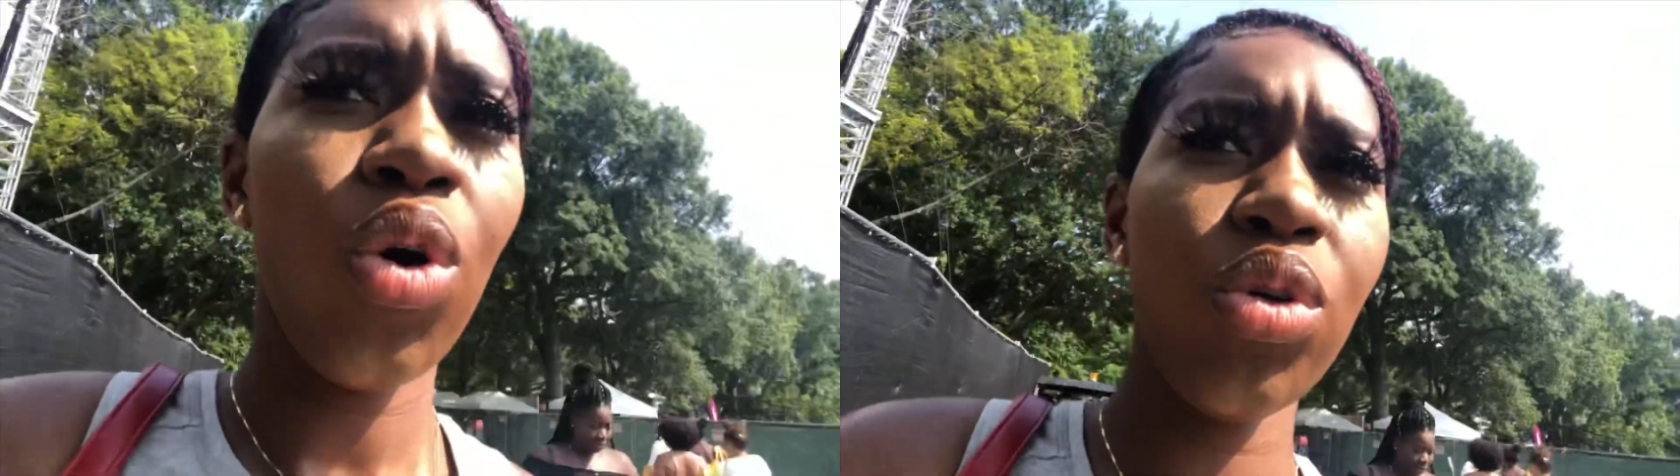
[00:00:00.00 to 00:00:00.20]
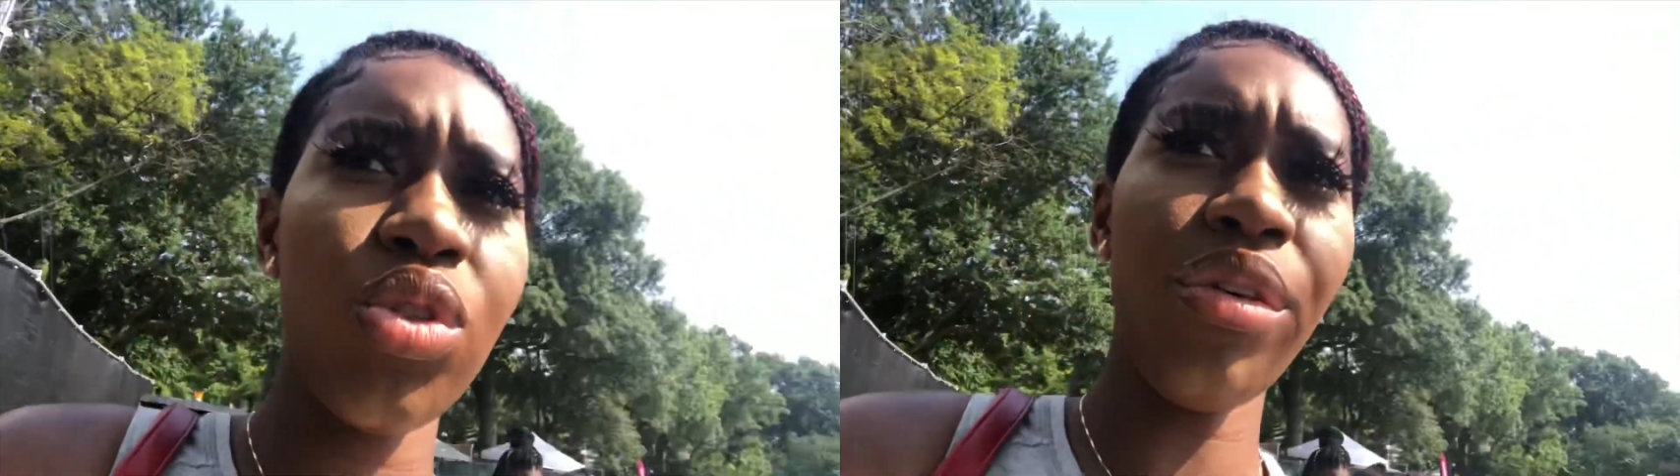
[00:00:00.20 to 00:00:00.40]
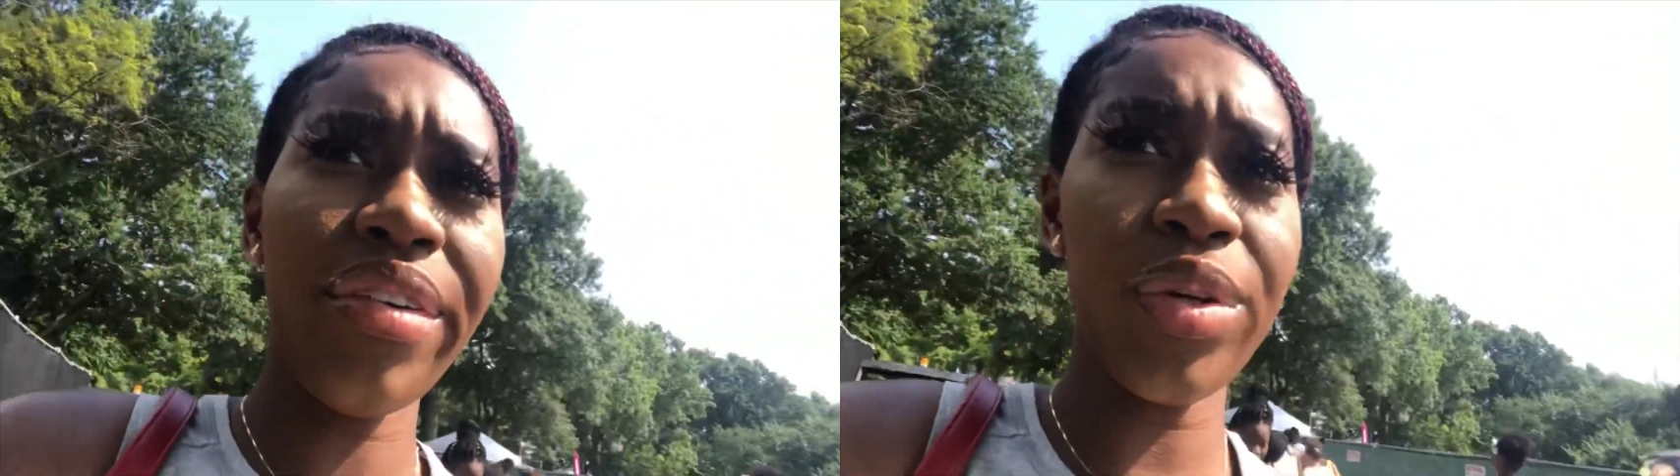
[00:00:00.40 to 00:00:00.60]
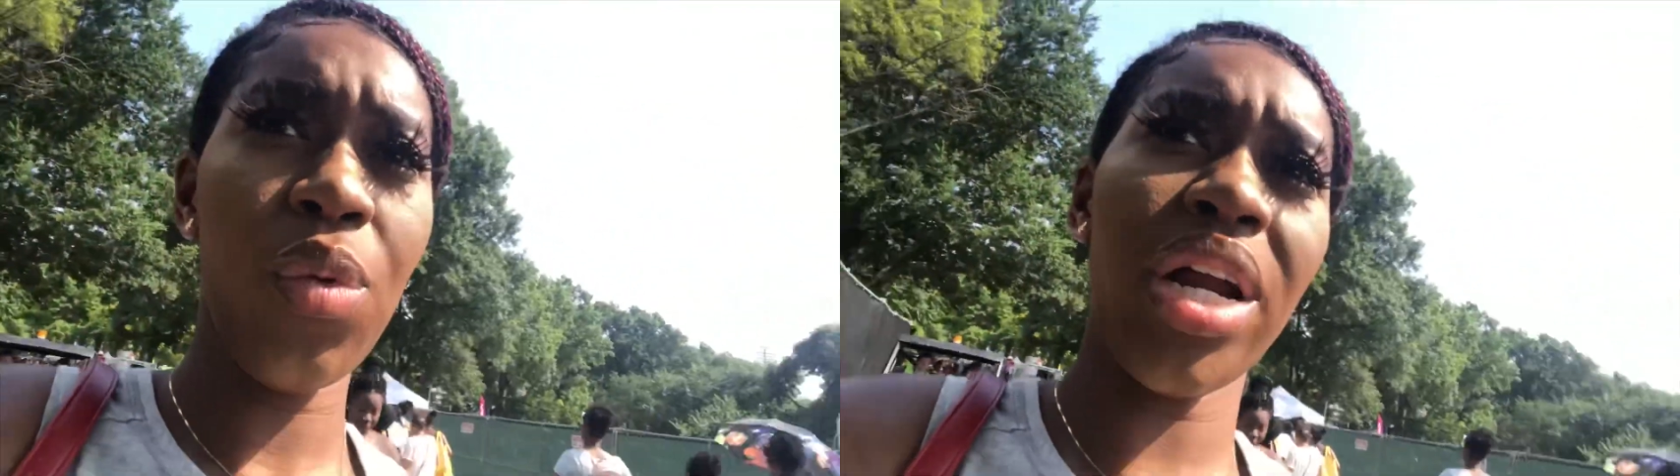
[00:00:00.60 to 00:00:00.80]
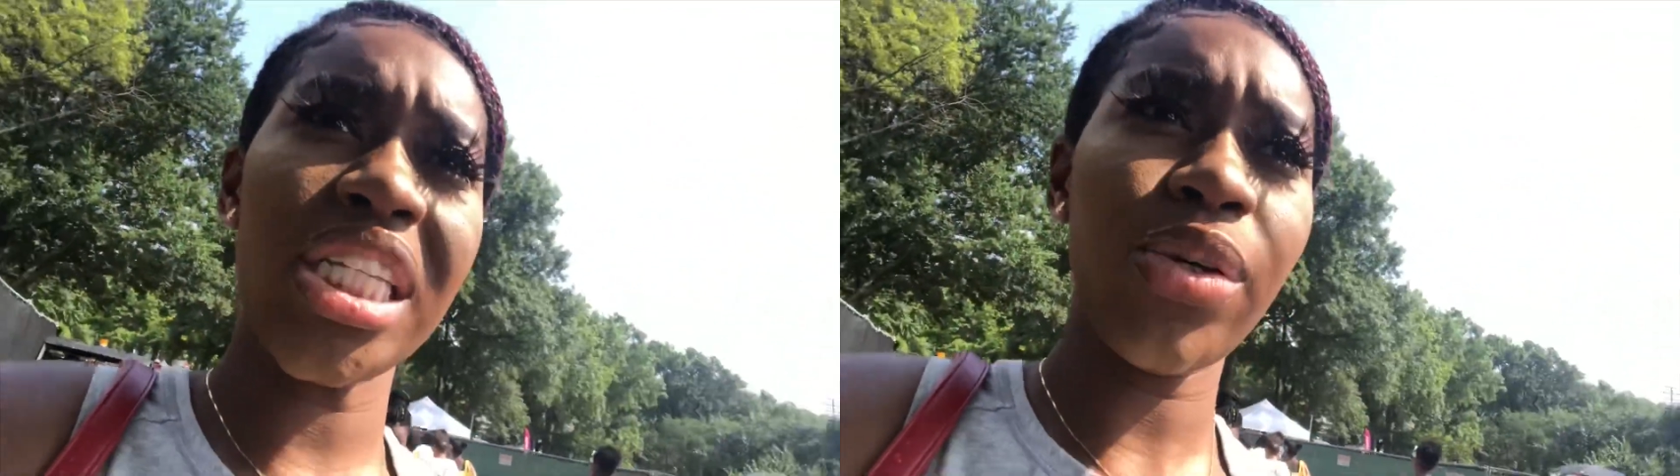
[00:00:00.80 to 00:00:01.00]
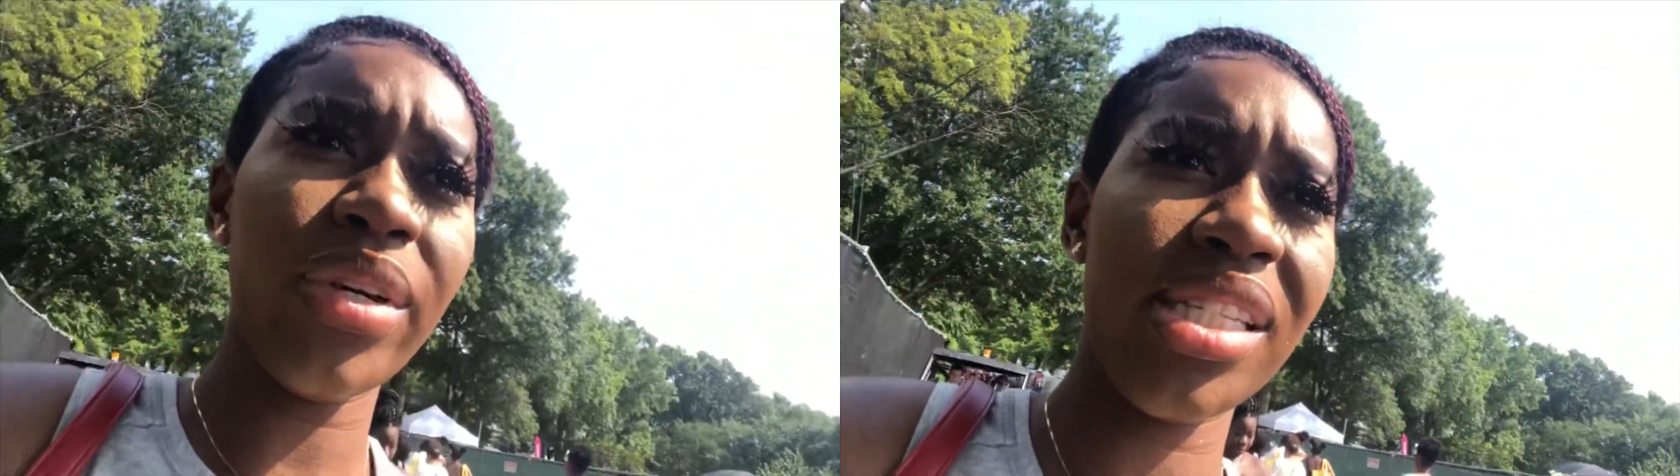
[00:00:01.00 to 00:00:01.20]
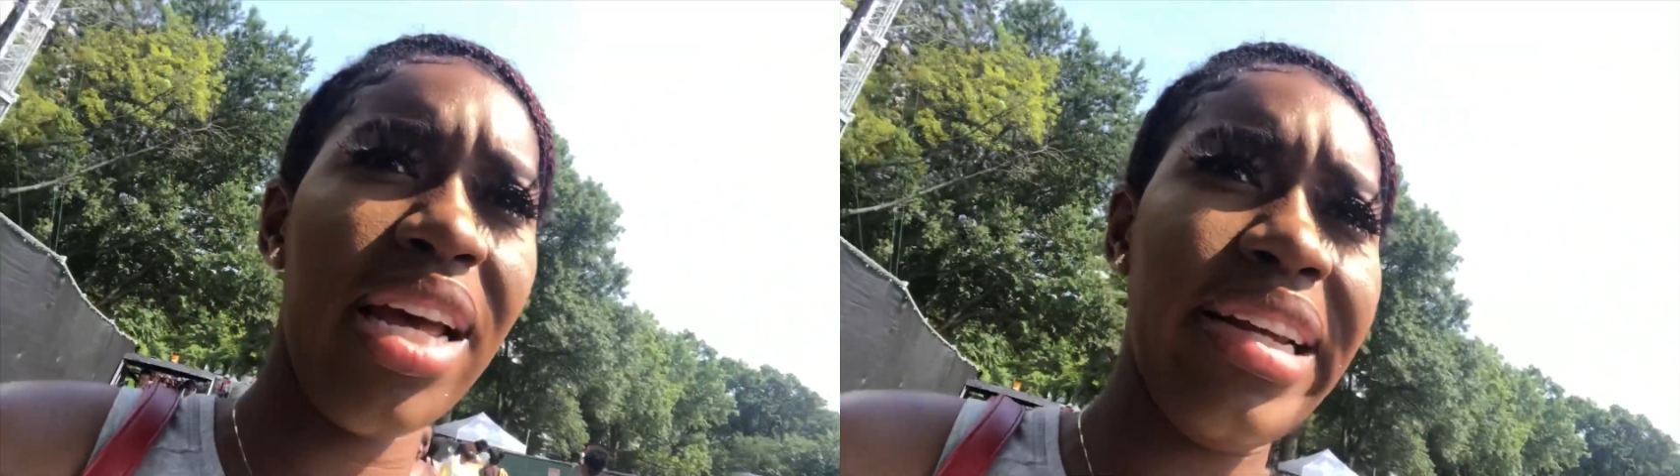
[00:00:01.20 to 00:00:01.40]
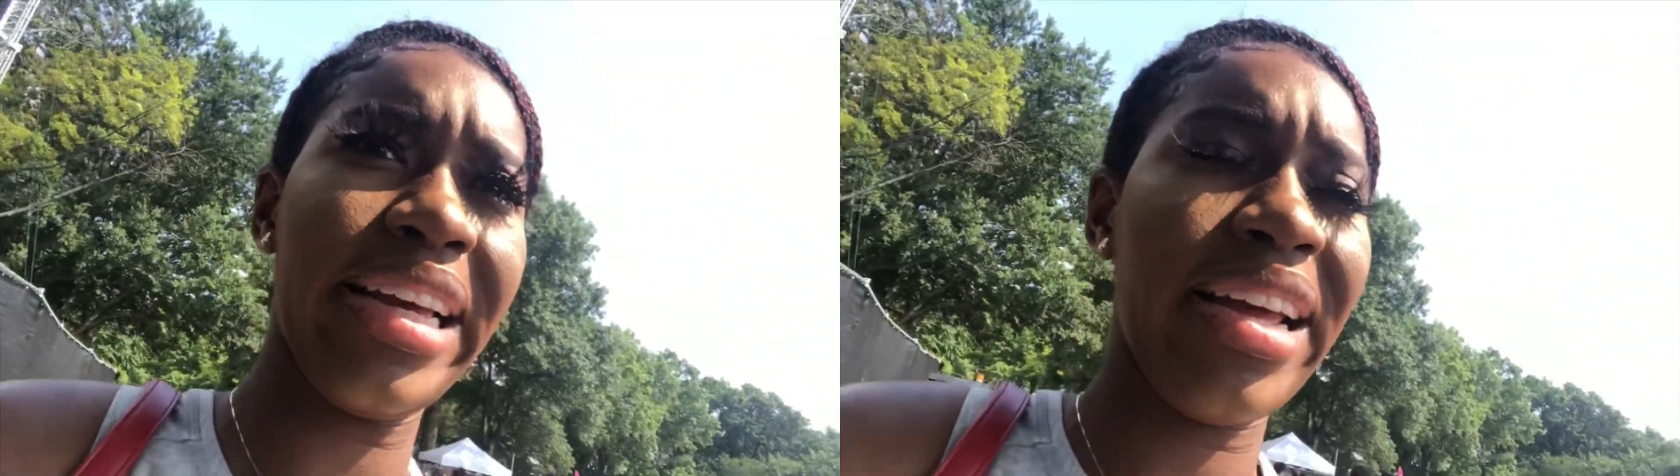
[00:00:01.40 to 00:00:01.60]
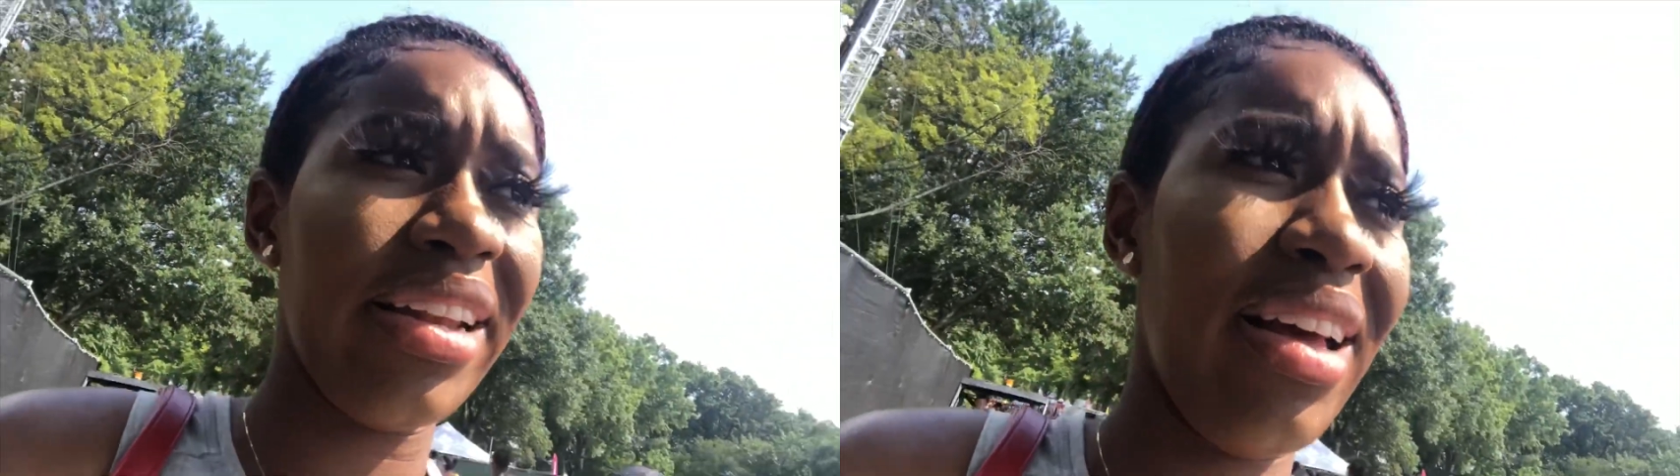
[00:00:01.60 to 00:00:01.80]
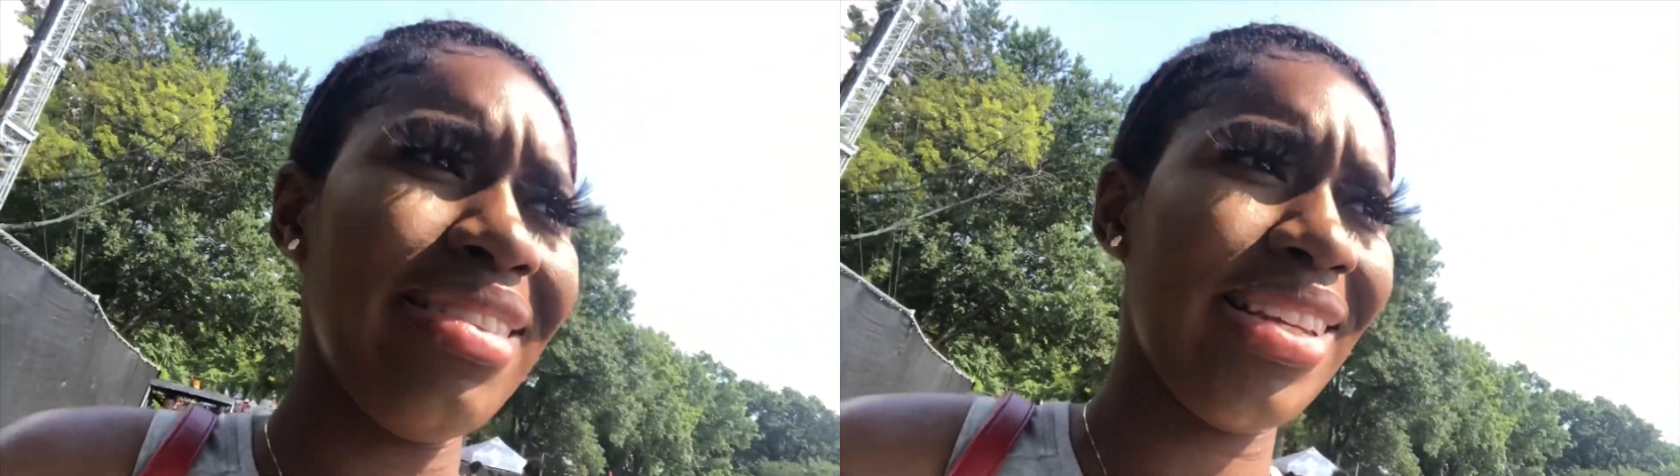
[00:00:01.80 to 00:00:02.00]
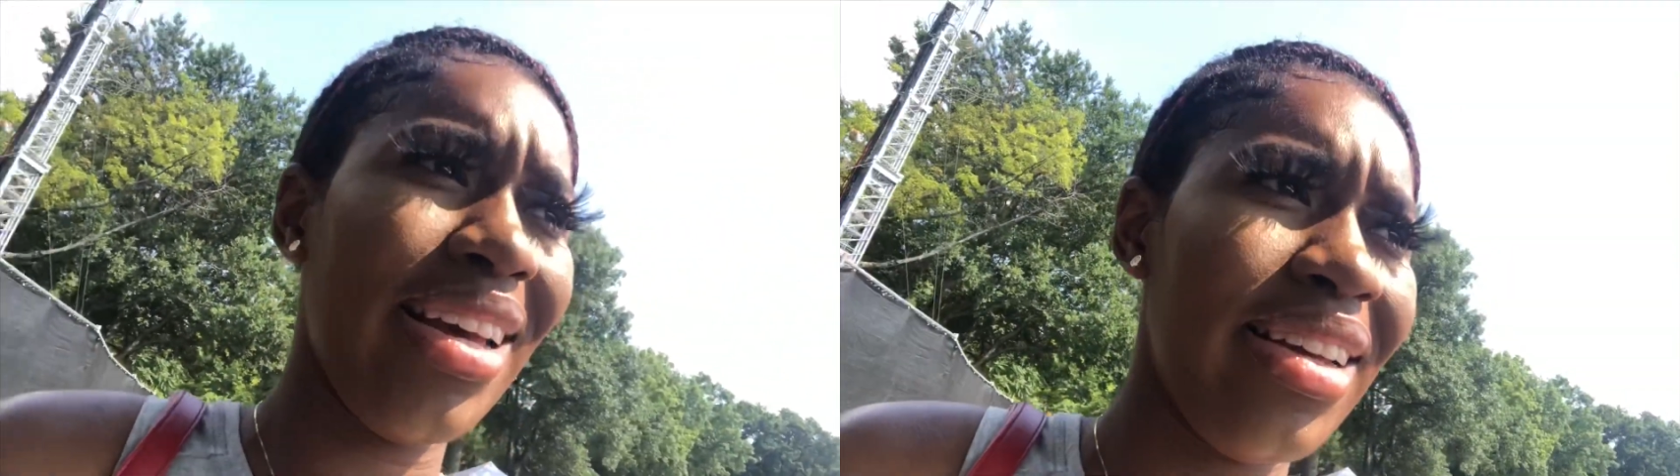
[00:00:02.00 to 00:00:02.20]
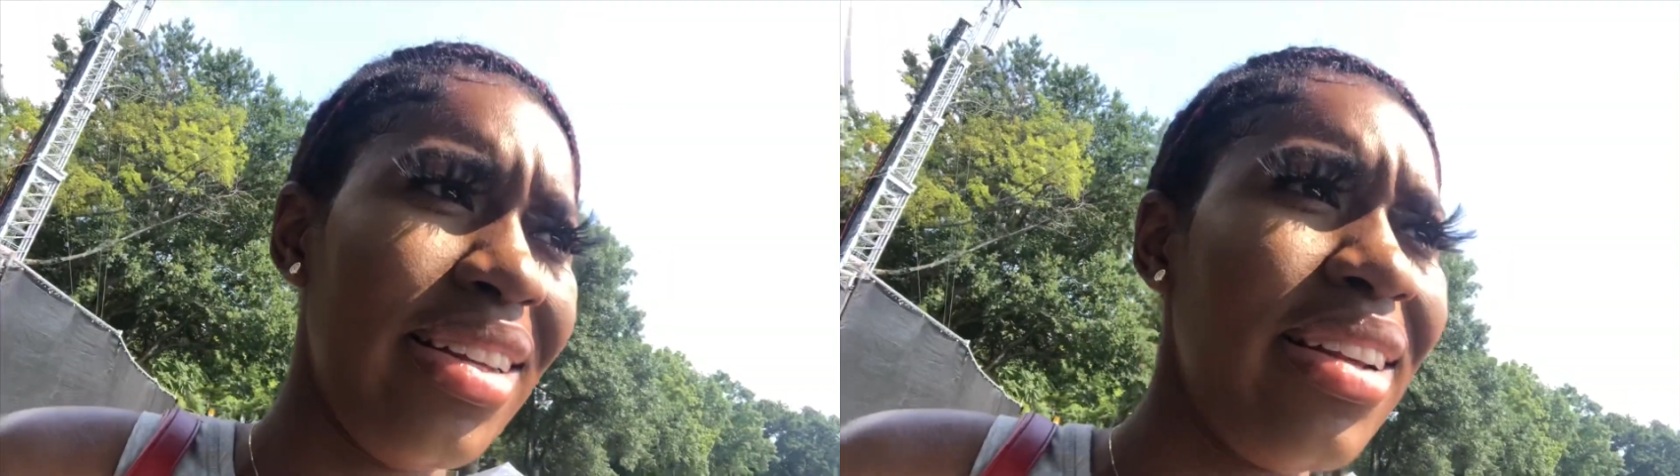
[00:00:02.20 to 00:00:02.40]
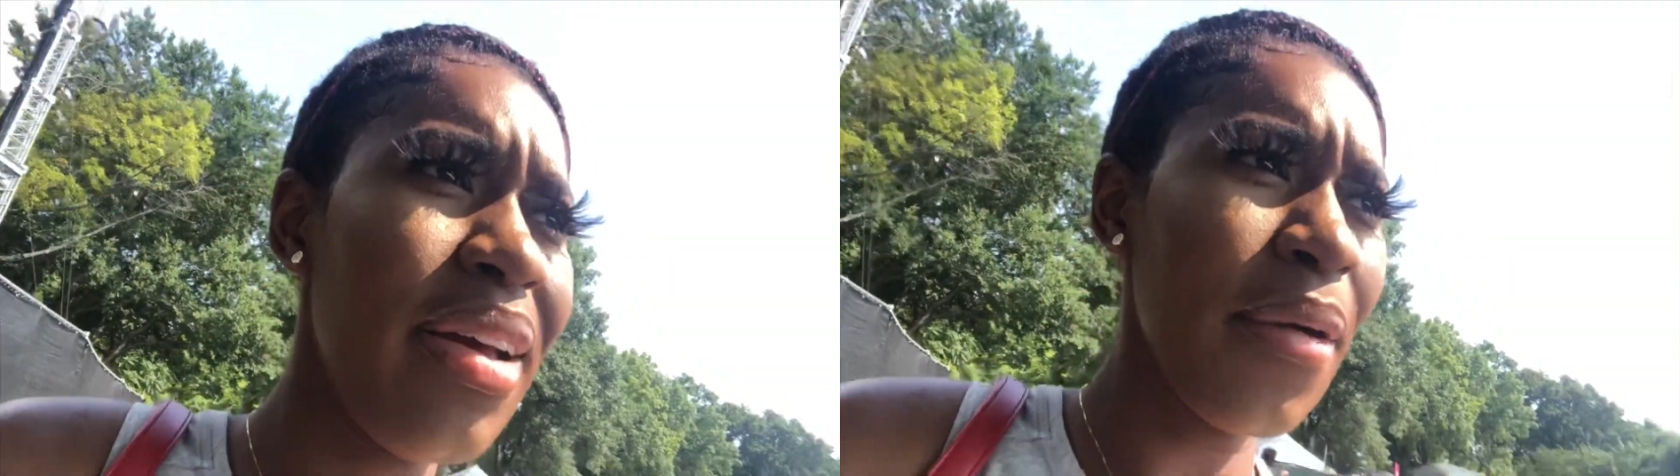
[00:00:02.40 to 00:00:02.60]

whosoever wanted to attend can attend.